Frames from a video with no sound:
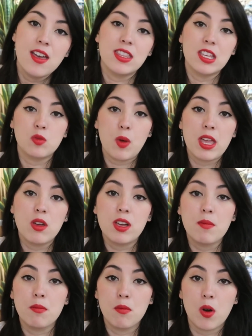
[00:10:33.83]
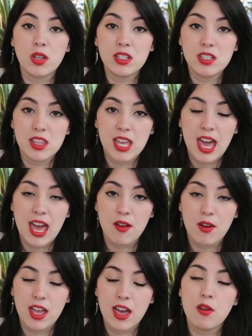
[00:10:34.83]
This way you can monitor the
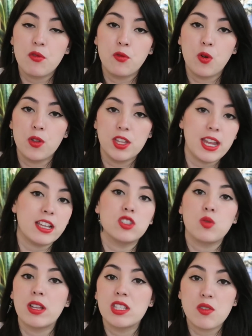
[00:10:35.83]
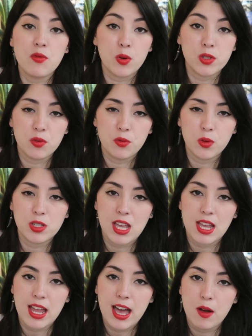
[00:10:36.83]
area for the next 24 to
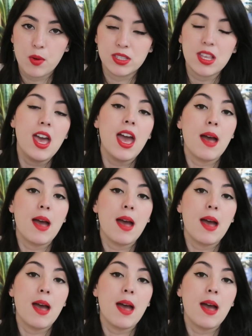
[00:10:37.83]
48 hours